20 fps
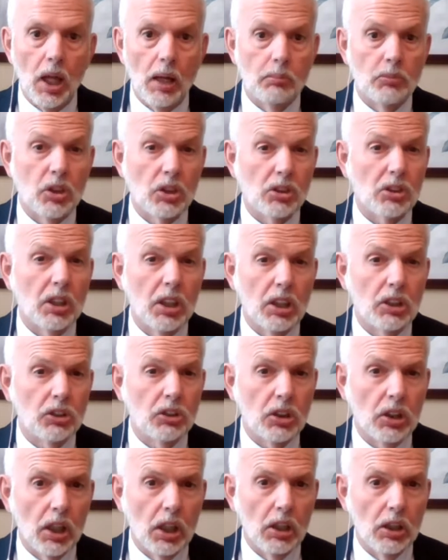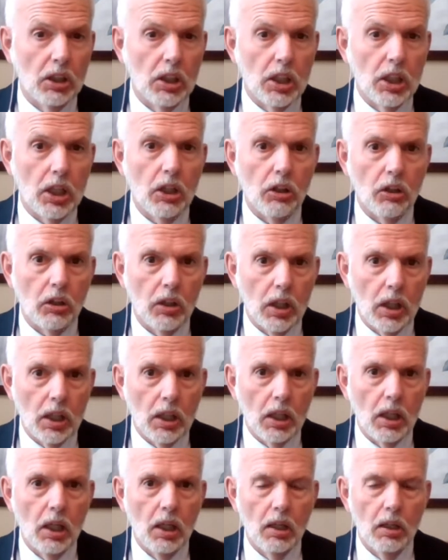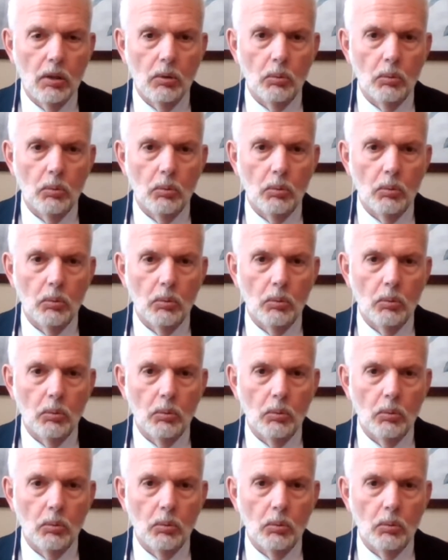time just listening and hearing